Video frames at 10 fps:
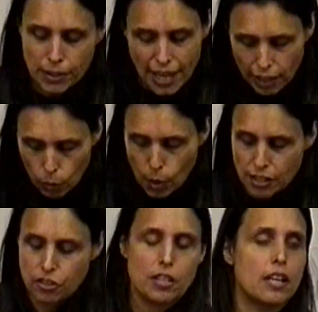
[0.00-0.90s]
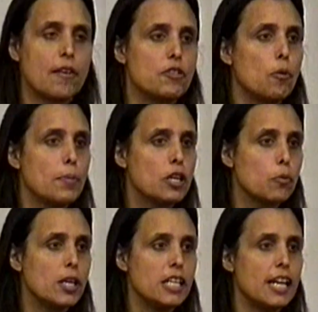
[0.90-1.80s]
But that question of don't
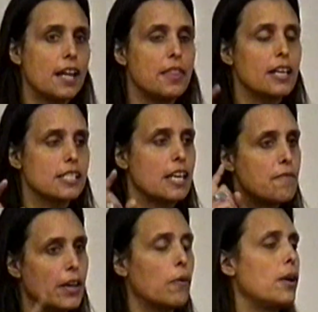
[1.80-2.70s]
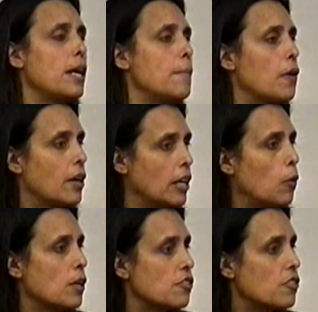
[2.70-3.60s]
be greedy, I think, is a very
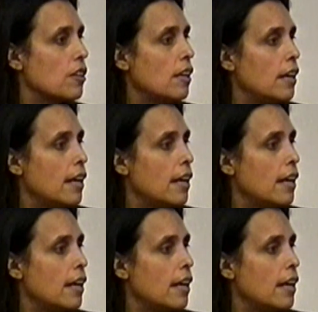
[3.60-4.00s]
American question.